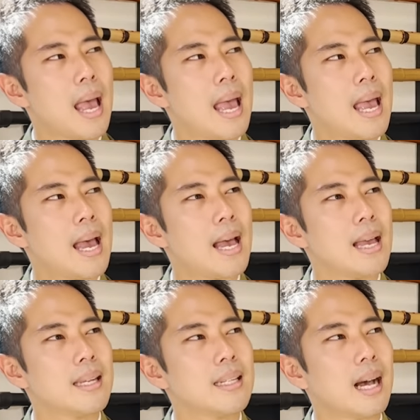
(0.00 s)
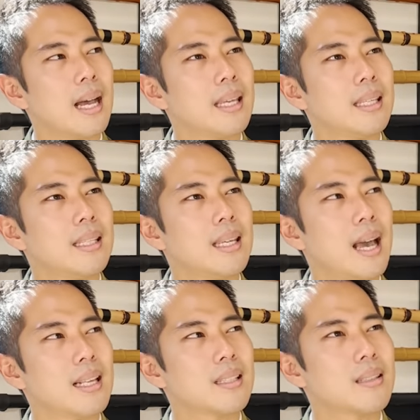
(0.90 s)
And I
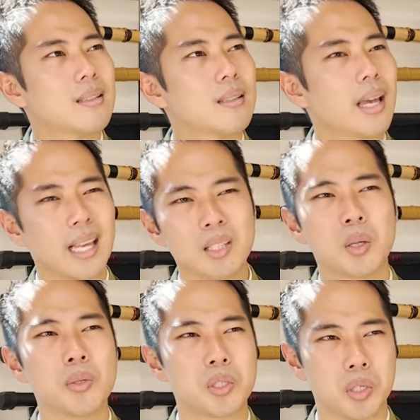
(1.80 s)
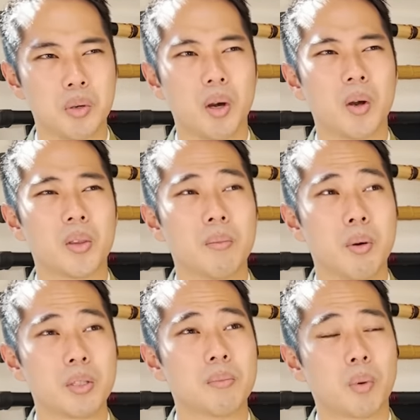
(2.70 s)
guess those two are the
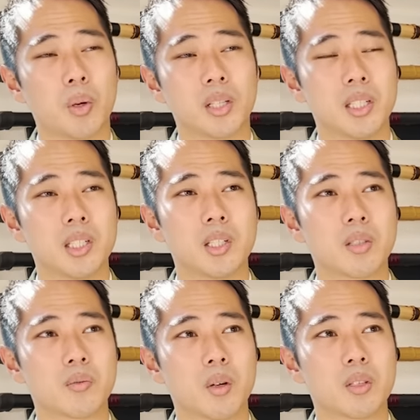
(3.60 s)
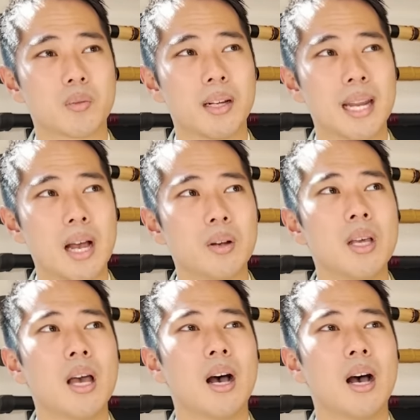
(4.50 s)
most important conditions for us right now.